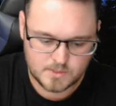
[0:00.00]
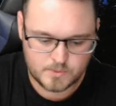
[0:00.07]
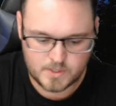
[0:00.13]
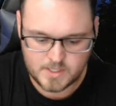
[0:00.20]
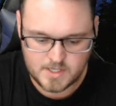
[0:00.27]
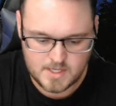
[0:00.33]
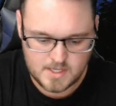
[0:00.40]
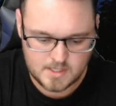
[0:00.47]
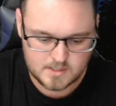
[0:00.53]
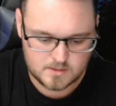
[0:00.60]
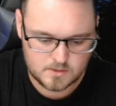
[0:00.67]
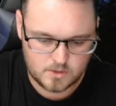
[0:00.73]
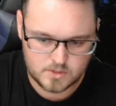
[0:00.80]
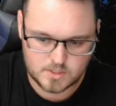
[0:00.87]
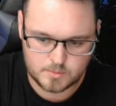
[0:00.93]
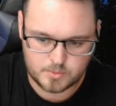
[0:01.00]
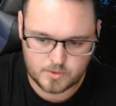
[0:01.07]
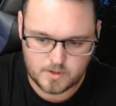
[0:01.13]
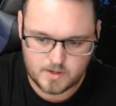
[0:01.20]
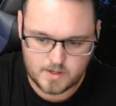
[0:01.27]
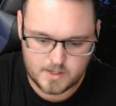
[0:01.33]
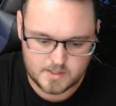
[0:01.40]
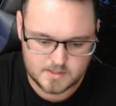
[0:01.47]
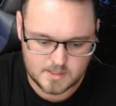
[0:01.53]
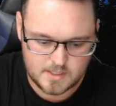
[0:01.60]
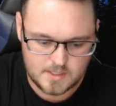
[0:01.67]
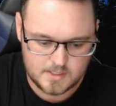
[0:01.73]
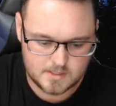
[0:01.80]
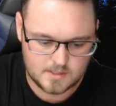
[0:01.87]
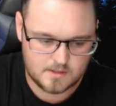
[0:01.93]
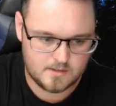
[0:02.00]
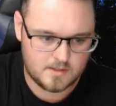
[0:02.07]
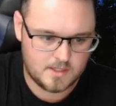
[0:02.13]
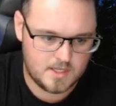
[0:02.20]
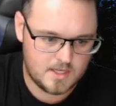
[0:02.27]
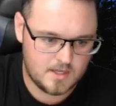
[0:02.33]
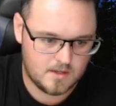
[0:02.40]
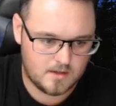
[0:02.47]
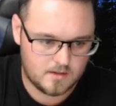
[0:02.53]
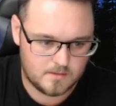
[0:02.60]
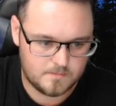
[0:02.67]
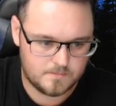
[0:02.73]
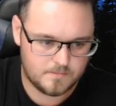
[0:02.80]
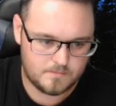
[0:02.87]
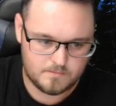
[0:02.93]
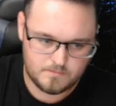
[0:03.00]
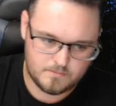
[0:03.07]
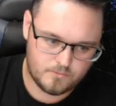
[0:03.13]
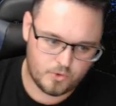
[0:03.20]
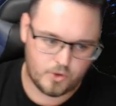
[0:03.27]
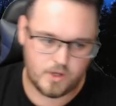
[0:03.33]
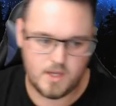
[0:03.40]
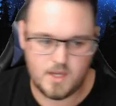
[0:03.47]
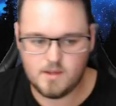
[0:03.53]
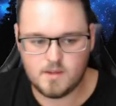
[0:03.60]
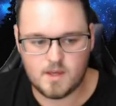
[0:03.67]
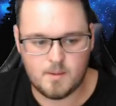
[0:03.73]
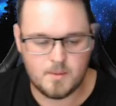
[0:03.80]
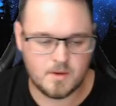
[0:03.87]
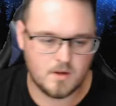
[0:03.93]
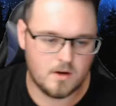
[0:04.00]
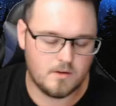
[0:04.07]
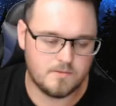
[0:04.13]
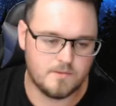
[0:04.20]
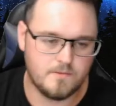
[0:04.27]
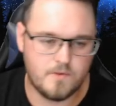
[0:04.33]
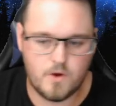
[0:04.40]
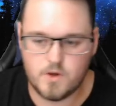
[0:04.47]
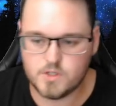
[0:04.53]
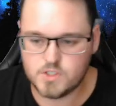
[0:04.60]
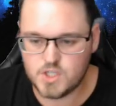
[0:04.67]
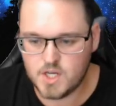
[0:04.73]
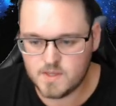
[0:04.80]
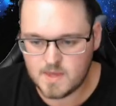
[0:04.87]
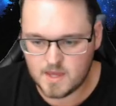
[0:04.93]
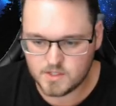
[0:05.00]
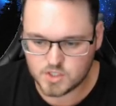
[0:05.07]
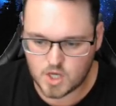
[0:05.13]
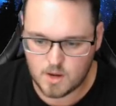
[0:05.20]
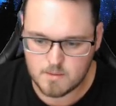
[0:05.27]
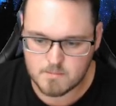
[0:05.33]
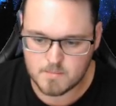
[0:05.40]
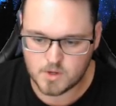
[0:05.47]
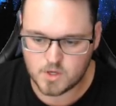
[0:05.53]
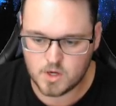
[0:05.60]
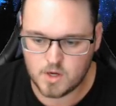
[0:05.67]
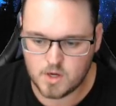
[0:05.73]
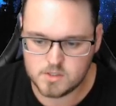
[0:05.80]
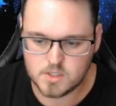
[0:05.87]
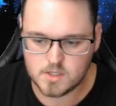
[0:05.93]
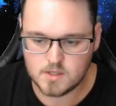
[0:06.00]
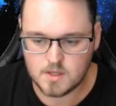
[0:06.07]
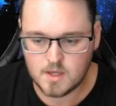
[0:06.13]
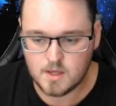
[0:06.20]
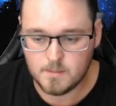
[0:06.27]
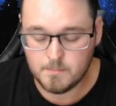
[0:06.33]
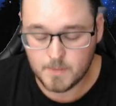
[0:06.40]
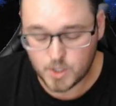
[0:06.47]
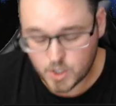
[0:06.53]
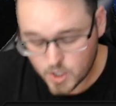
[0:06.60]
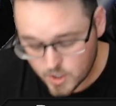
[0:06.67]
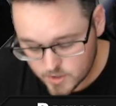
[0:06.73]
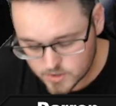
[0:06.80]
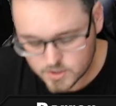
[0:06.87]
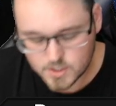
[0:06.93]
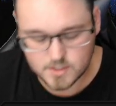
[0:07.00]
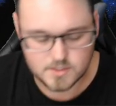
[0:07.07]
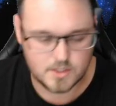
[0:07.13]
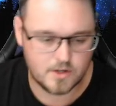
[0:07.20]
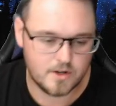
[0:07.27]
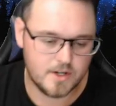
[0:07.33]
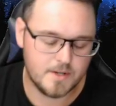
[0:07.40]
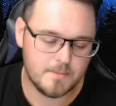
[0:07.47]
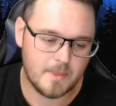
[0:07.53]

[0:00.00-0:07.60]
one is, no surprise, is the rookie coming off the first year, and that is Kobe McKercher, sorry.